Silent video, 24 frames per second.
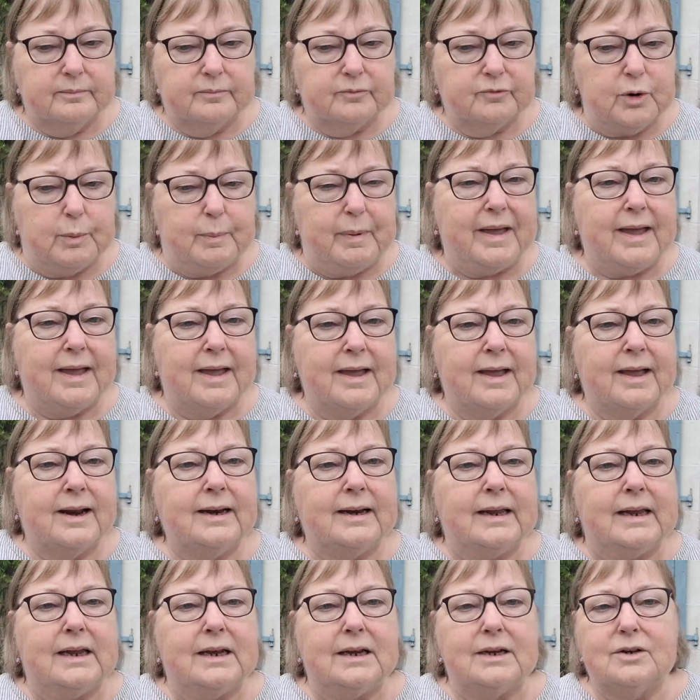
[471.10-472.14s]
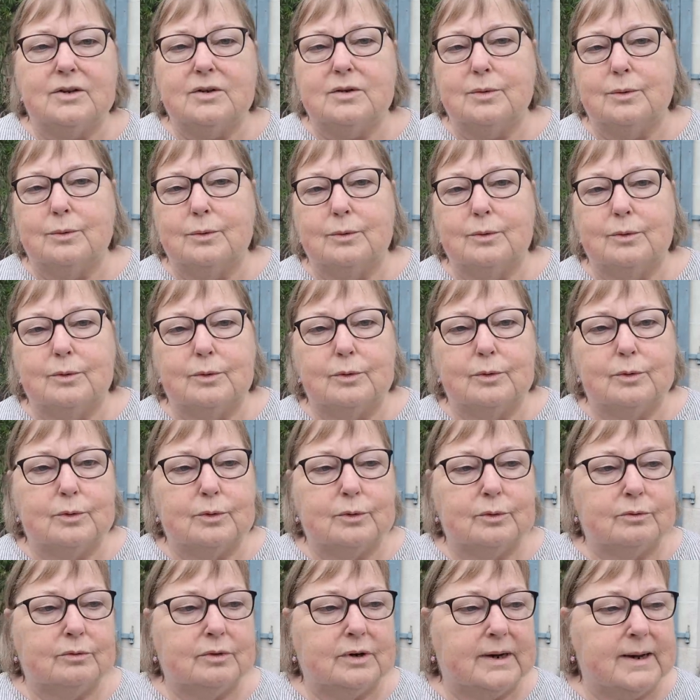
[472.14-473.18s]
repair leaks
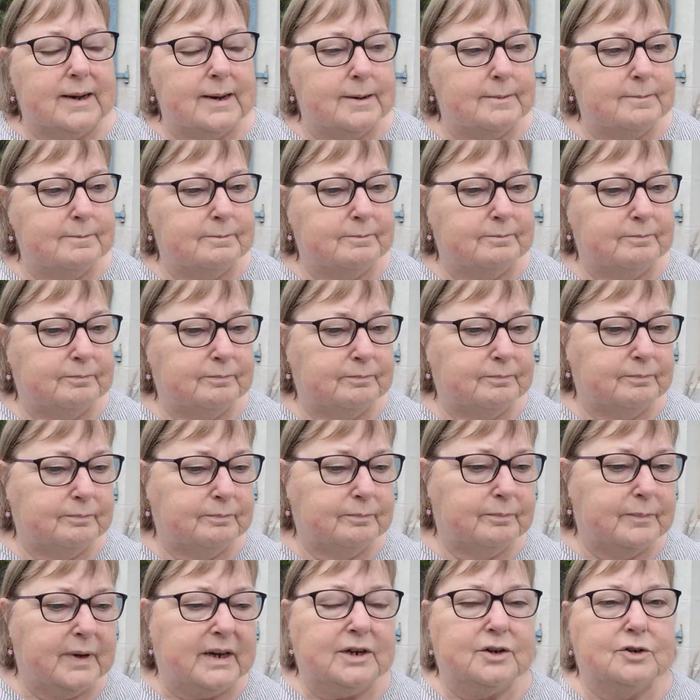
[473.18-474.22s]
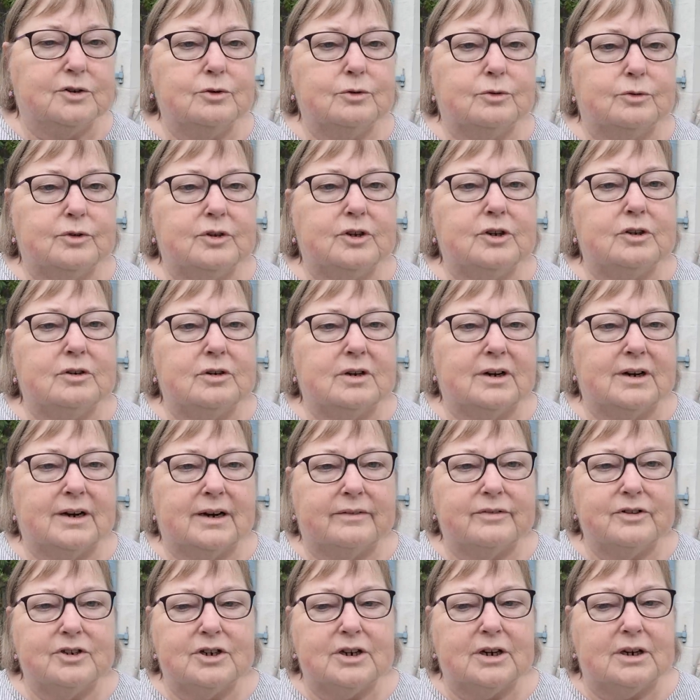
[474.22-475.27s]
or make sure that you don't
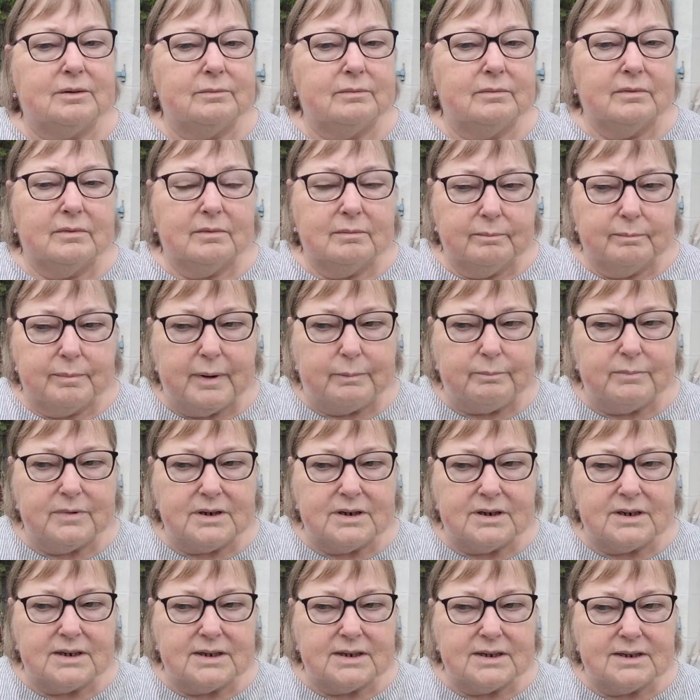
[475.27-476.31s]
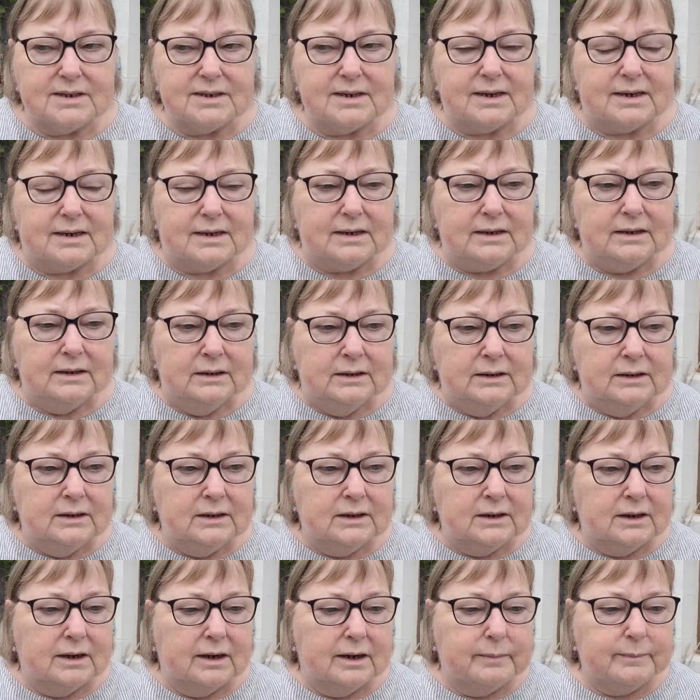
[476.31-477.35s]
have shit pumped into the sea.
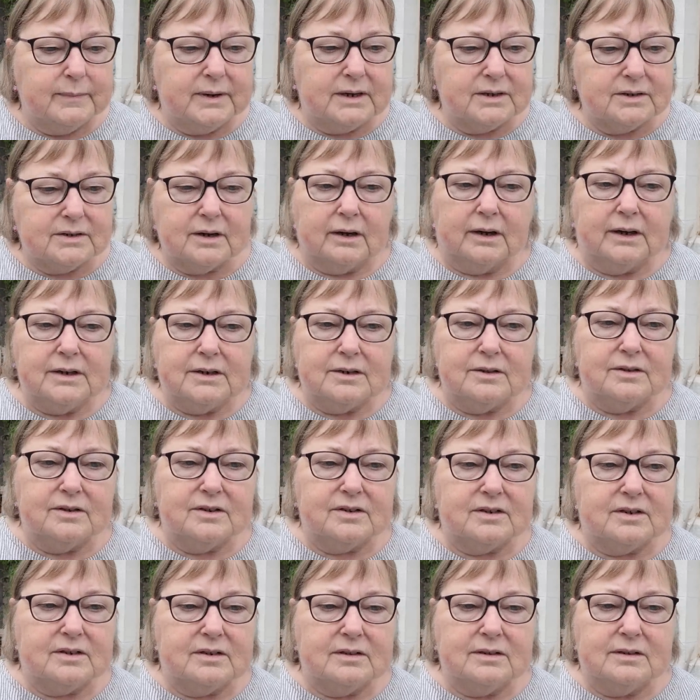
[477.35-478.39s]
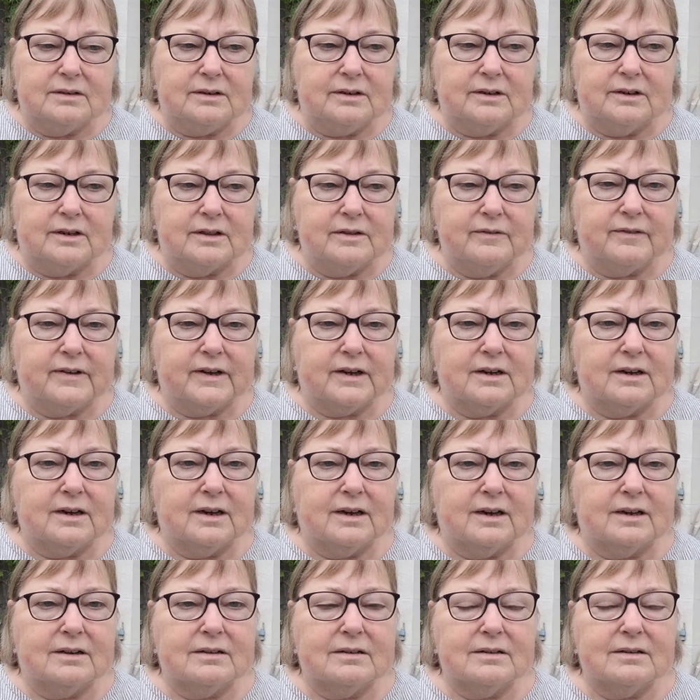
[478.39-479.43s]
It's going to the fat
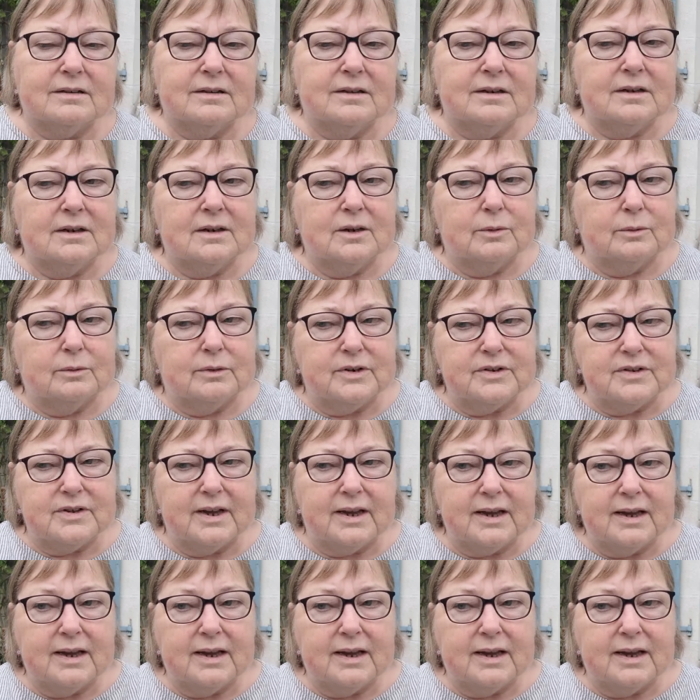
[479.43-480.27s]
cats. Whereas